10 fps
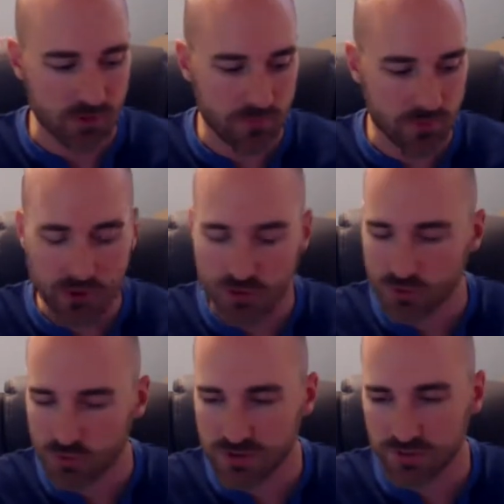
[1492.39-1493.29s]
There are
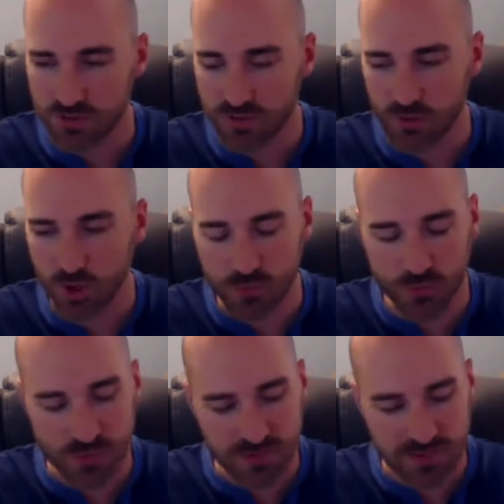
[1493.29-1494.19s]
tools out there that will help you
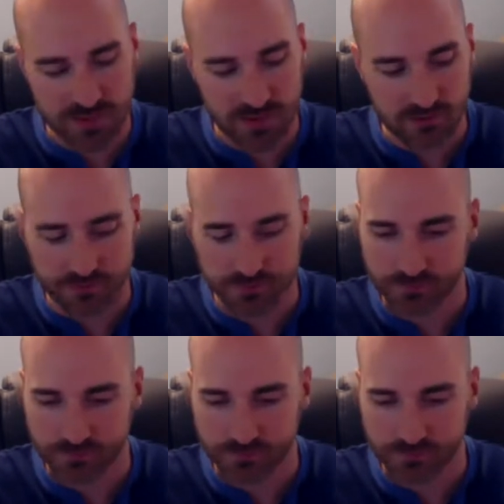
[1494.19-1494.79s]
with that stuff.